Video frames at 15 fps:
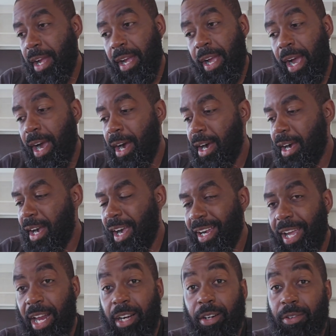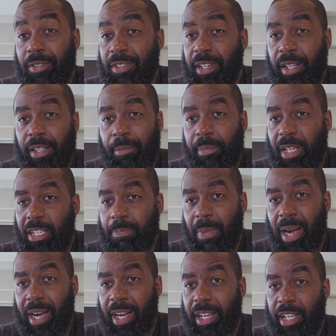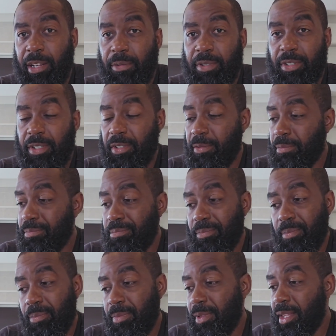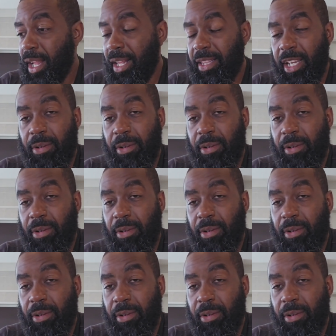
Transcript: Uh, I got it on sale at Best Buy. It was I think it